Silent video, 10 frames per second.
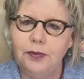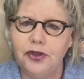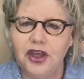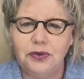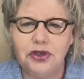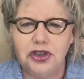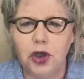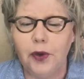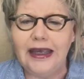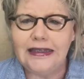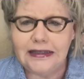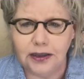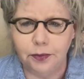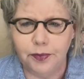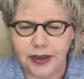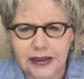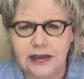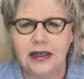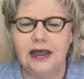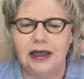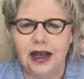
but they were so itsy bitsy,